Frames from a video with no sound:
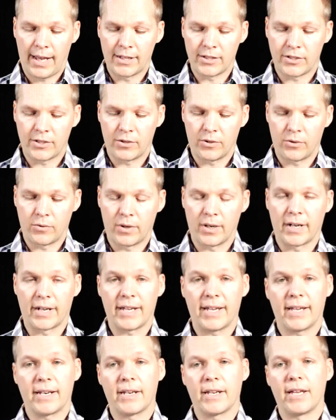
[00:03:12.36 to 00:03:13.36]
And so
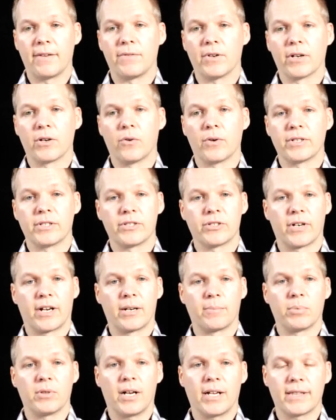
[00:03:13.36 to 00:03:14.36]
again, if you're going to
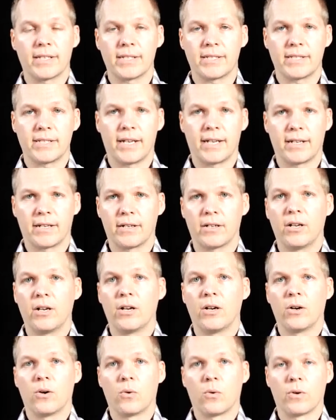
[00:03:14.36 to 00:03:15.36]
try to plot this data
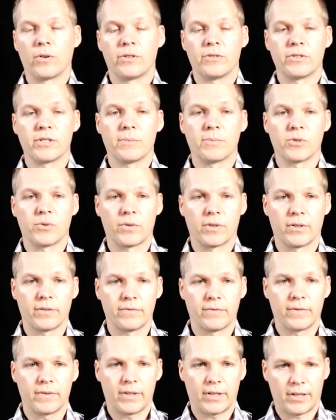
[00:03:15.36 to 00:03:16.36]
or do some sort
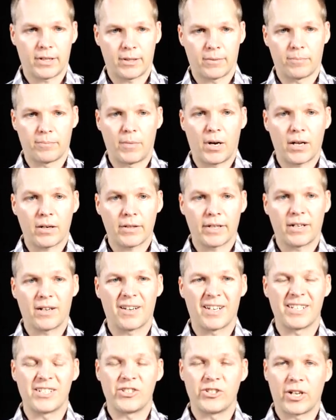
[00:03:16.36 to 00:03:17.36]
of modeling
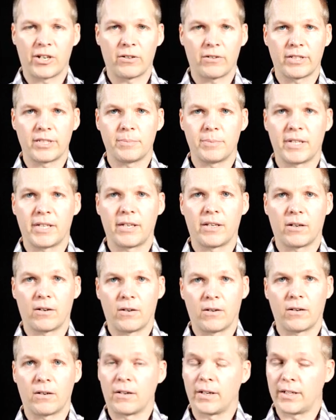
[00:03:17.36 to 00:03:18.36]
on it, generally speaking,
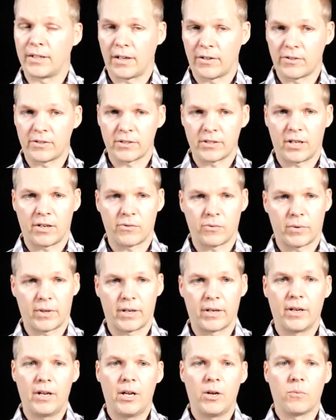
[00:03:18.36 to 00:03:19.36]
R and other
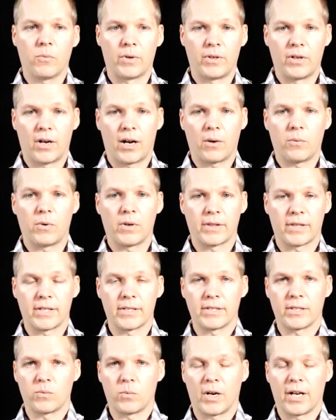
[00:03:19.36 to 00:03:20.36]
software would not want
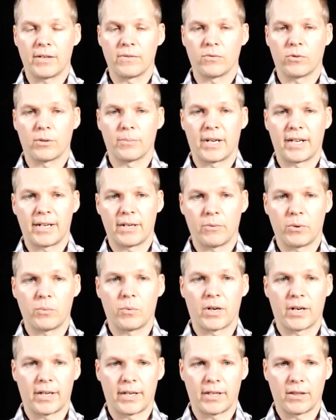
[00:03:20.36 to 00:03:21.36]
this in wide format. It would
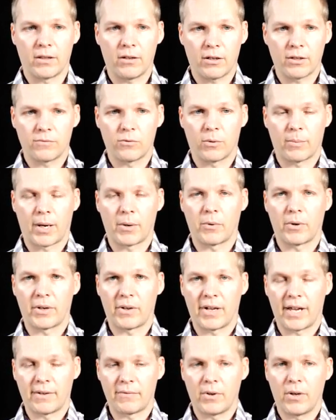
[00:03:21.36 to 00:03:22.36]
want it in long format where
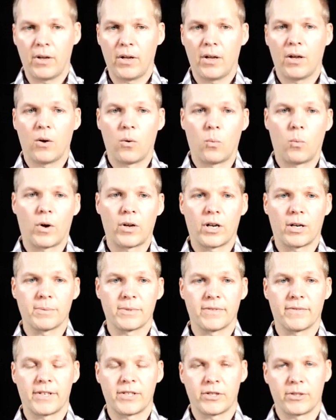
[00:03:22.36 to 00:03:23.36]
you have 1
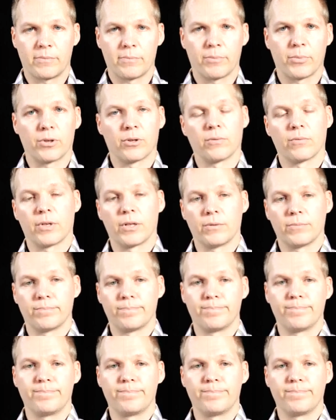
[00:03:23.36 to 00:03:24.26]
observation per row.